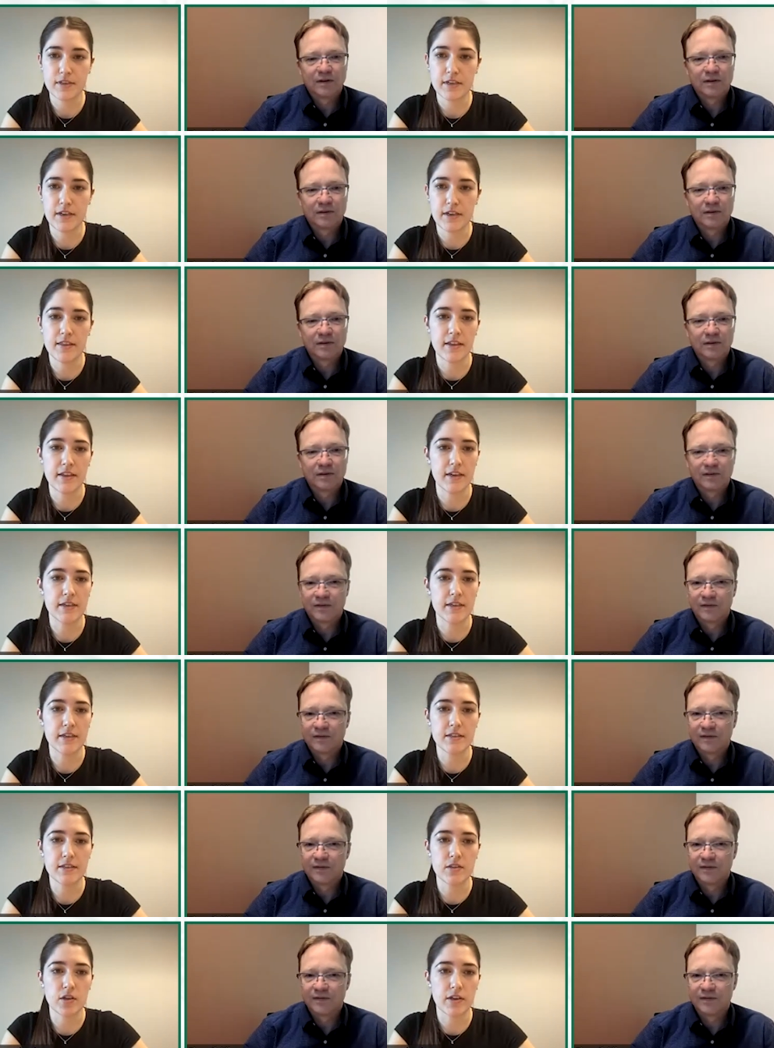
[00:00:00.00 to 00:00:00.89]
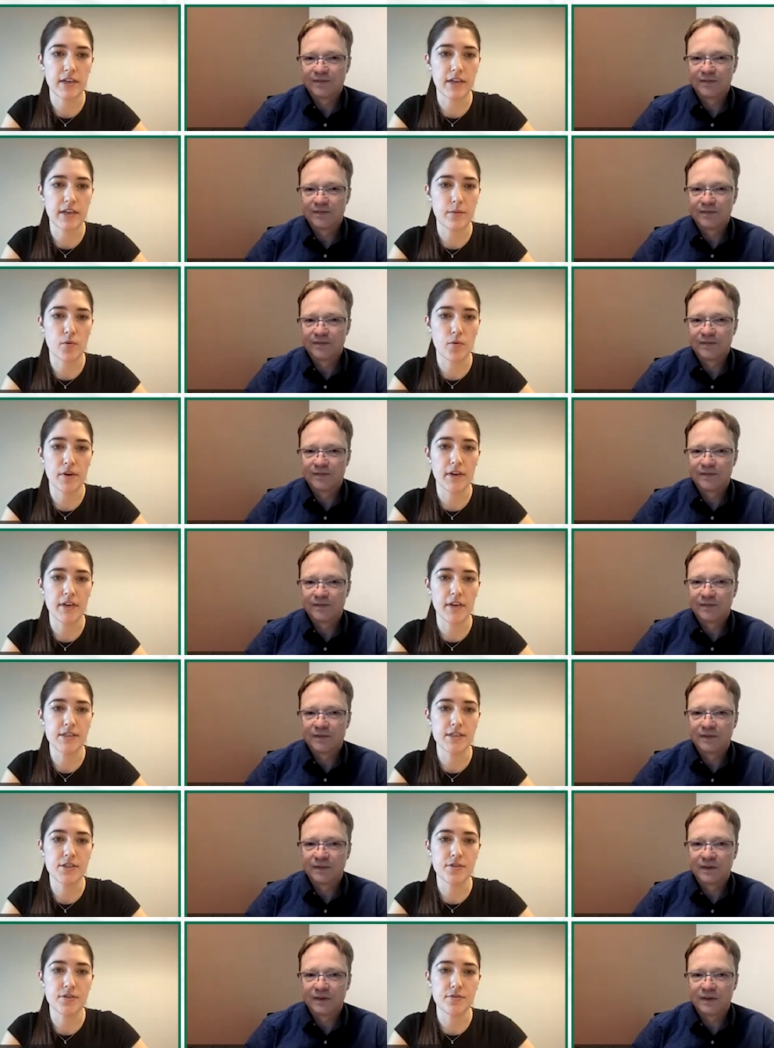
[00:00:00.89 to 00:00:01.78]
Speaker 1: and I think looking more
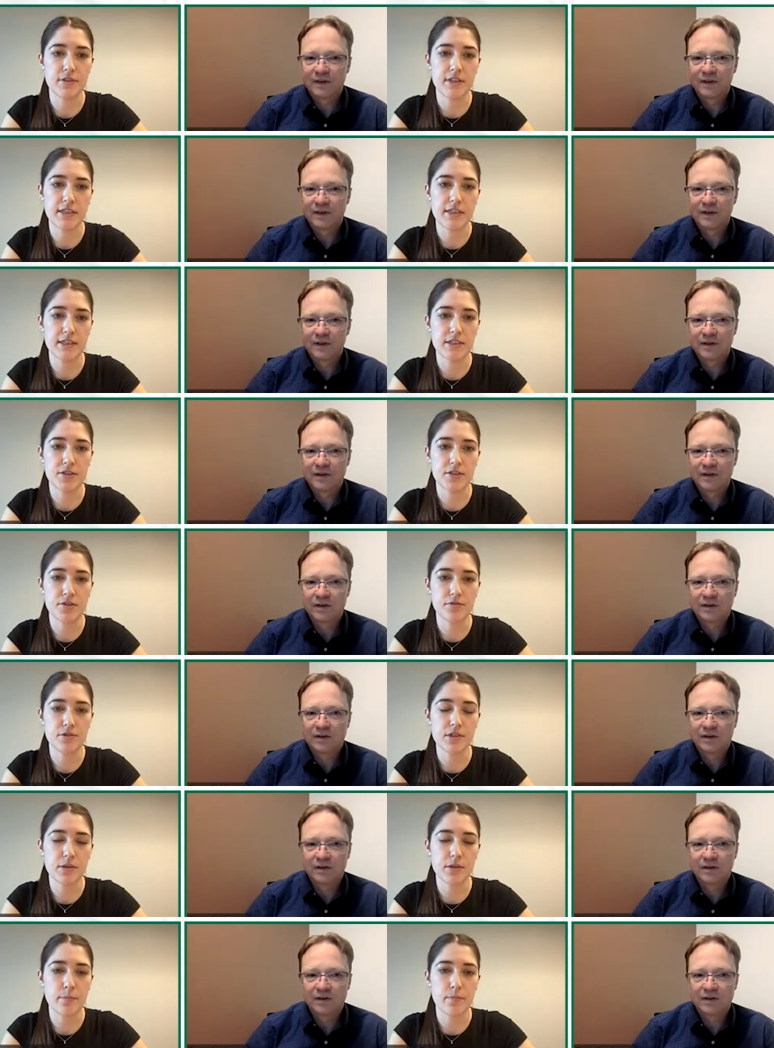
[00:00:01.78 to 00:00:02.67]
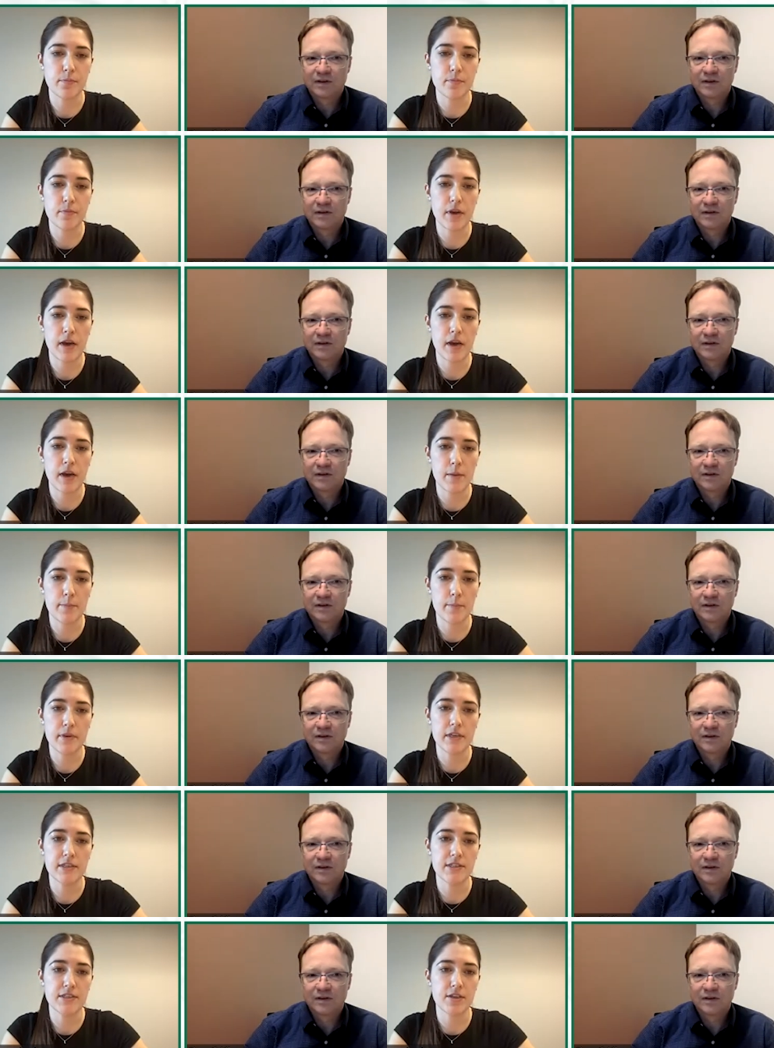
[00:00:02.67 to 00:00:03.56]
into, they did do some uh,
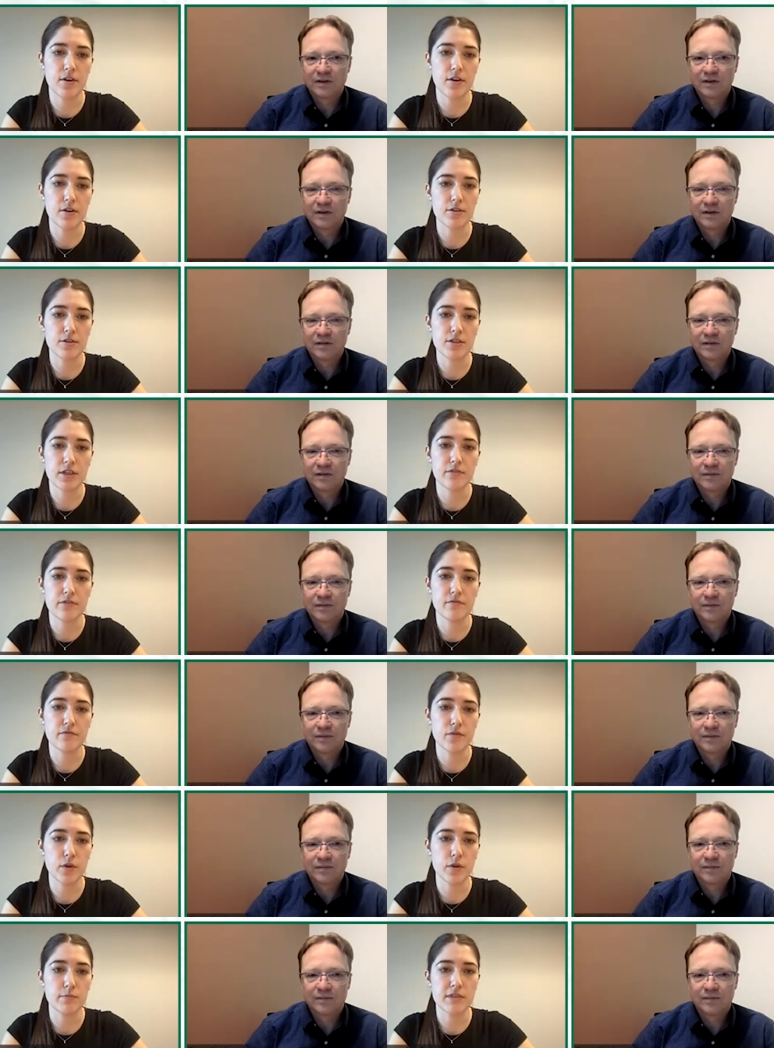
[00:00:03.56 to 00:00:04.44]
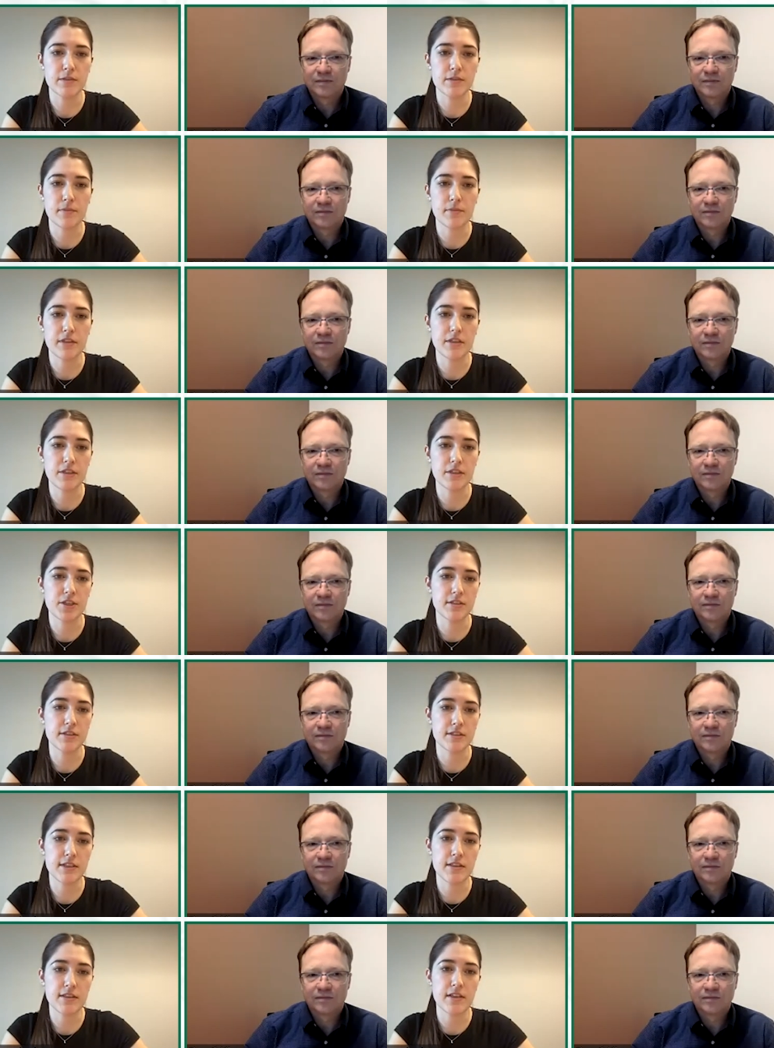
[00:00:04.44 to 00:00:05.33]
PCR to confirm some of the
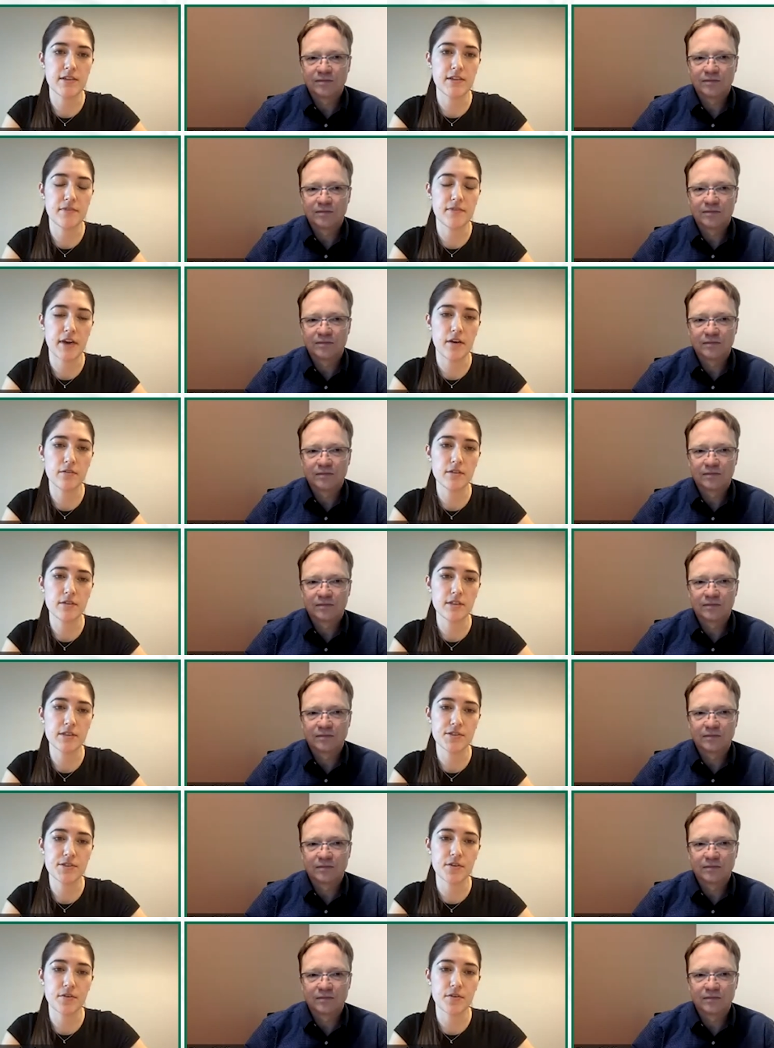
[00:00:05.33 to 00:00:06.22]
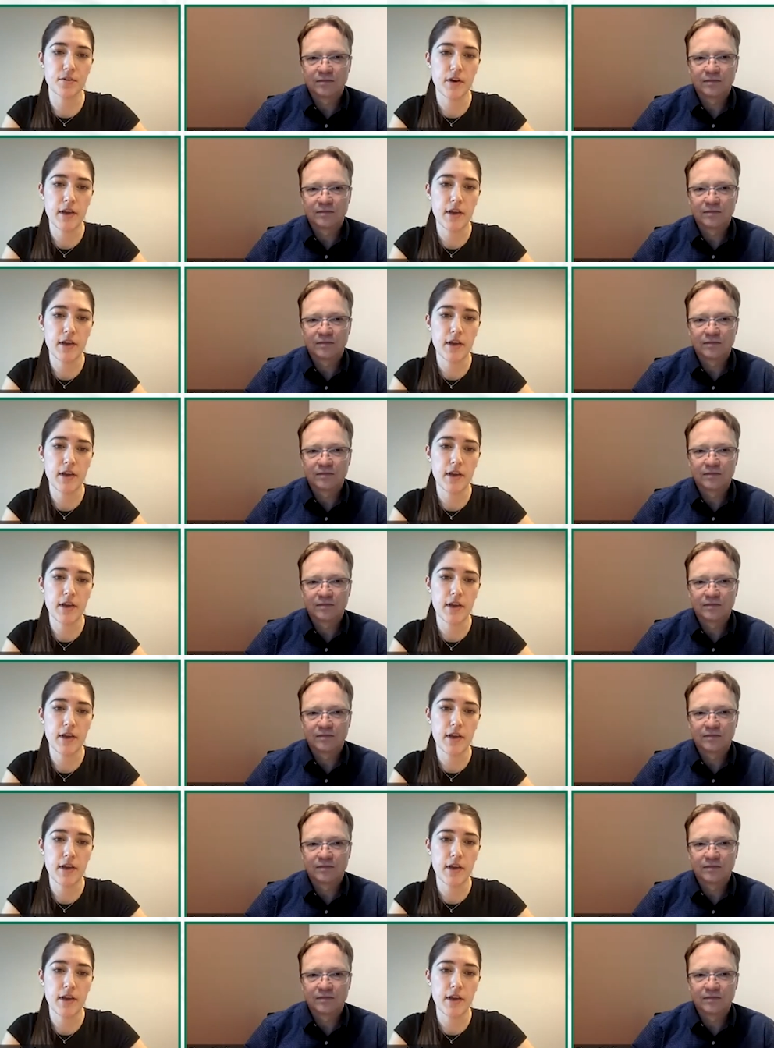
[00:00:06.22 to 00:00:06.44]
genes that they found, and so